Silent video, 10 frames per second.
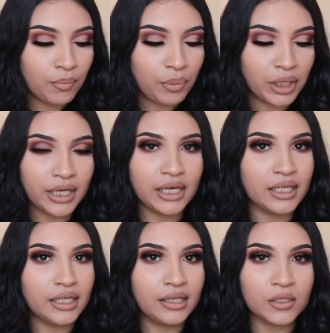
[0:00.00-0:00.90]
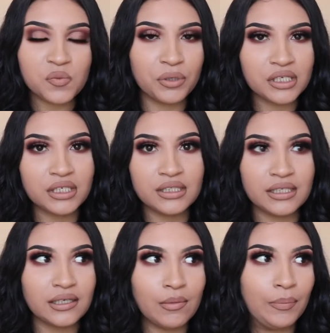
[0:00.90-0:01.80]
but this person
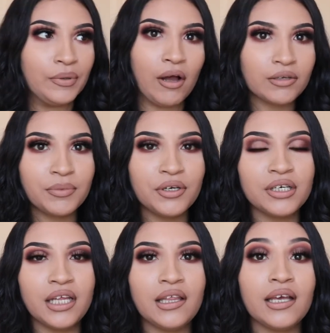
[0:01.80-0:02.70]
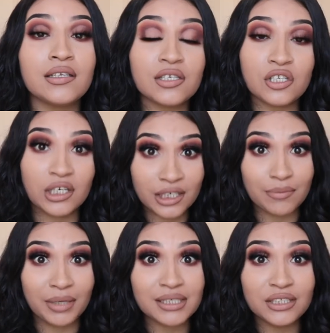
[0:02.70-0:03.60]
didn't block me or anything, and
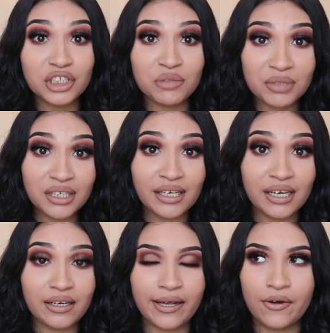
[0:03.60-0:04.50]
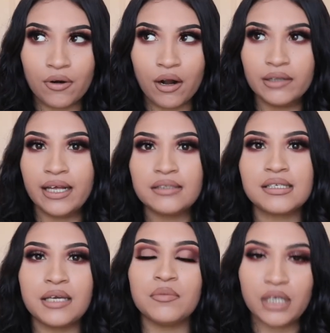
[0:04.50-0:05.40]
started messaging me again later on that
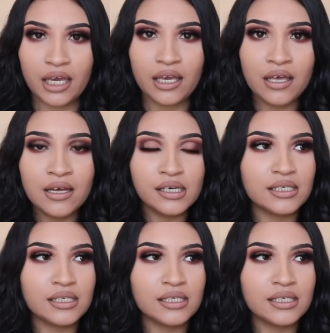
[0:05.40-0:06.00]
same day,